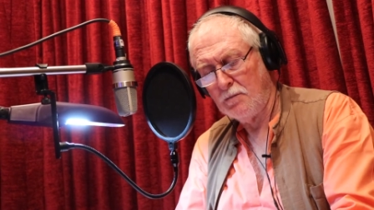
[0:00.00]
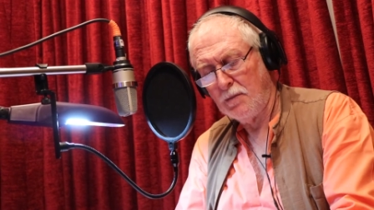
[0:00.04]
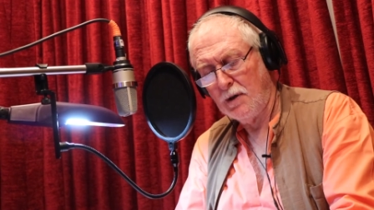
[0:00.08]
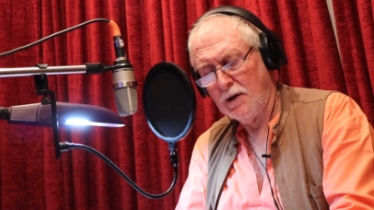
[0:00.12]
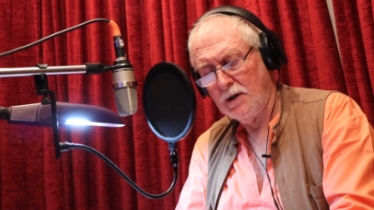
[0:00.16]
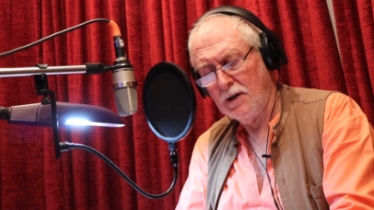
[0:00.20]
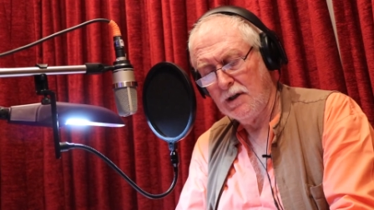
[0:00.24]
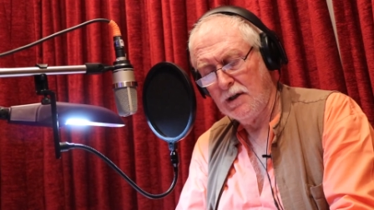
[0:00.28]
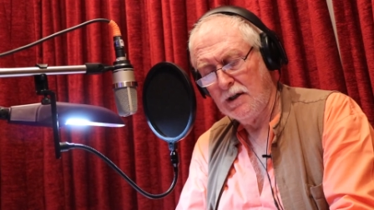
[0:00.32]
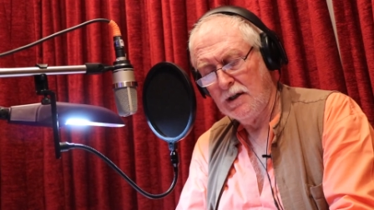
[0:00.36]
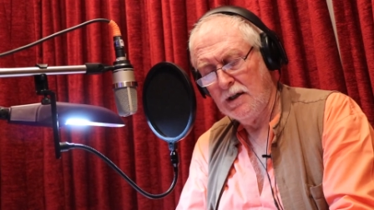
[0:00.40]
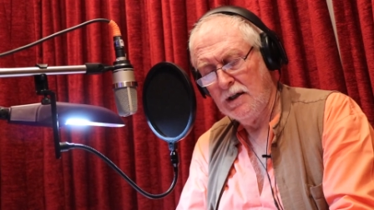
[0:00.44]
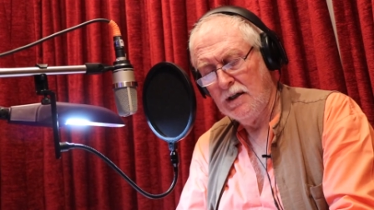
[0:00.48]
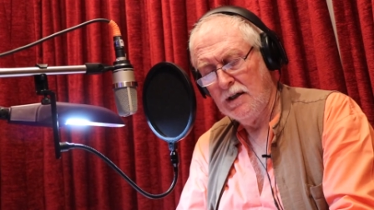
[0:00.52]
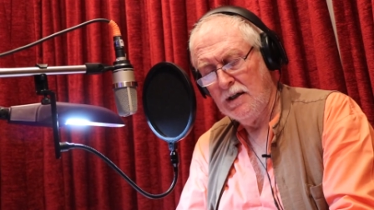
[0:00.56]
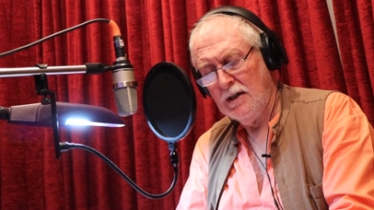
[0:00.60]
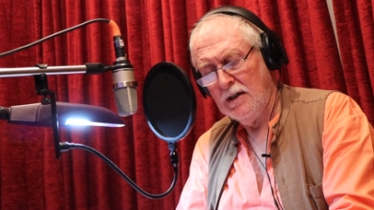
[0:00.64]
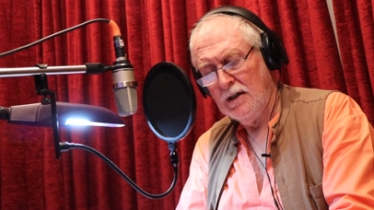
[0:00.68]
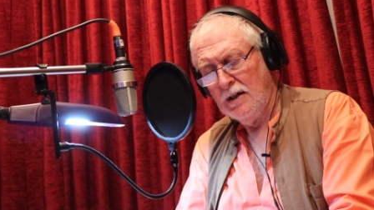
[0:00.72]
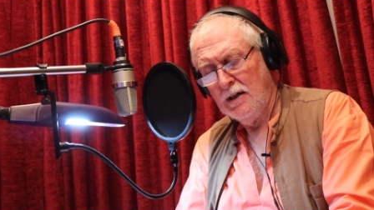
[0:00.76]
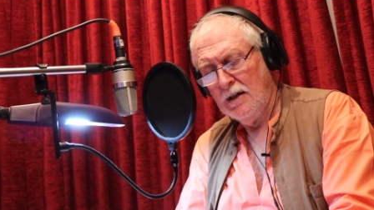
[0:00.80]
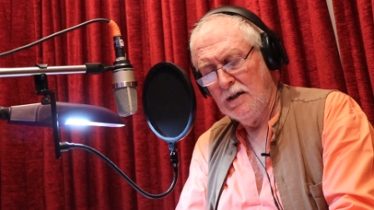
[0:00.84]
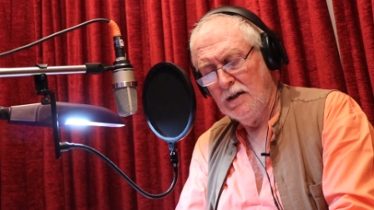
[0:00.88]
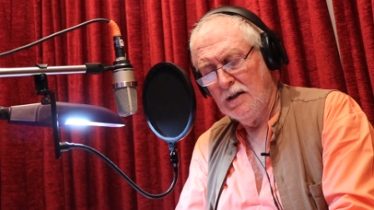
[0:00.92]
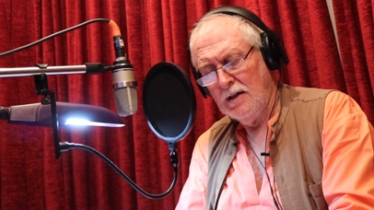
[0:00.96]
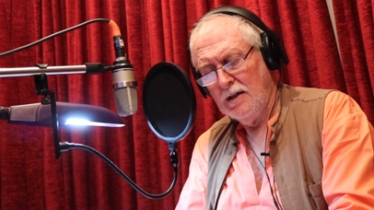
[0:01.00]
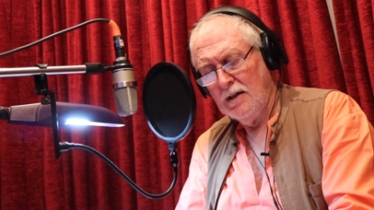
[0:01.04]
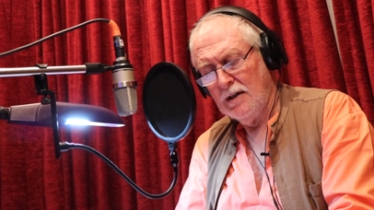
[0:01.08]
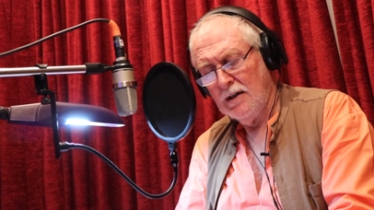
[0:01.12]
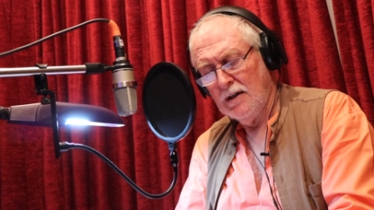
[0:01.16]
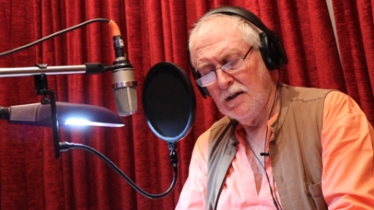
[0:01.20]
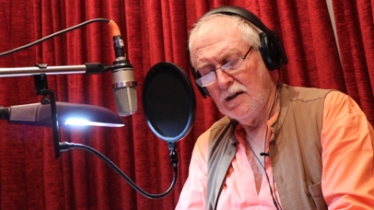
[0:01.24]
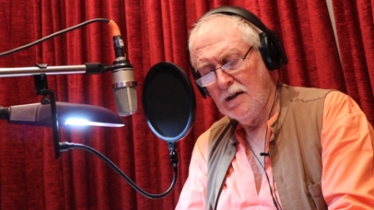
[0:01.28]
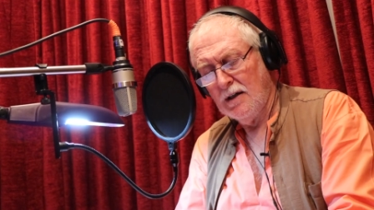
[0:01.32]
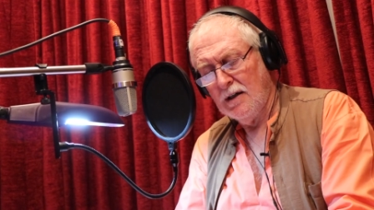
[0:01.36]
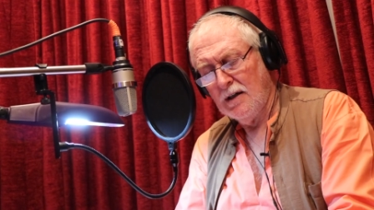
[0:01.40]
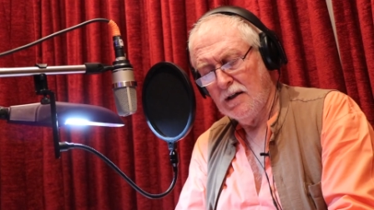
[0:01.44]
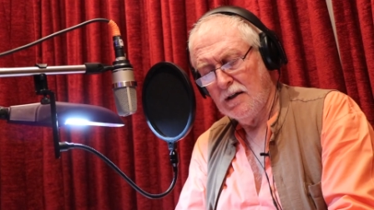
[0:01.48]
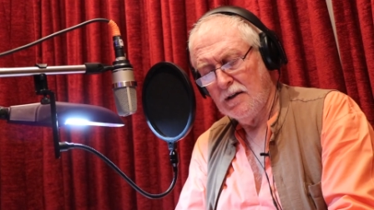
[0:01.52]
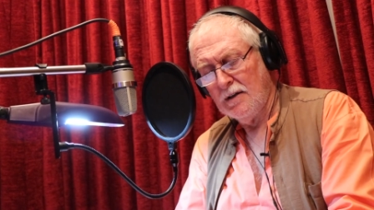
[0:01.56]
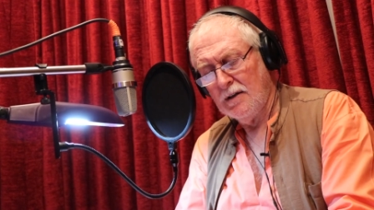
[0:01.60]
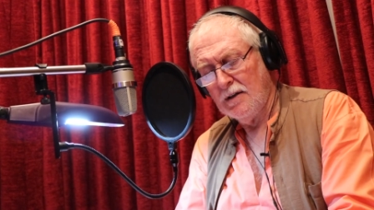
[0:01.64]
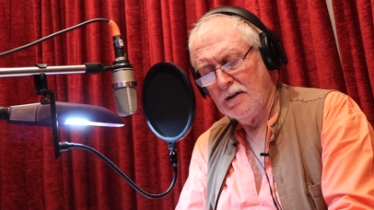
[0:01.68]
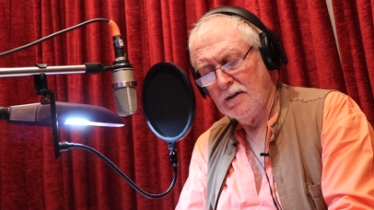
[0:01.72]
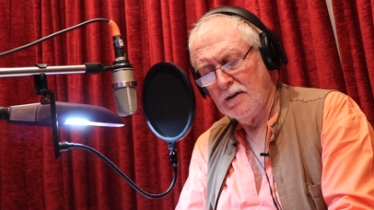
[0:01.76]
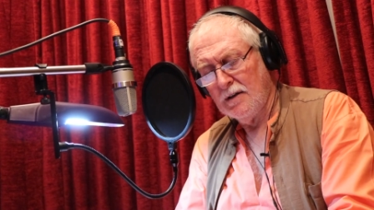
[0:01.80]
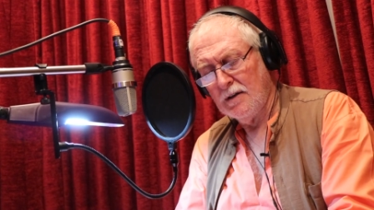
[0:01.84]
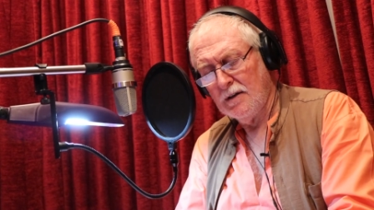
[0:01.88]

play. And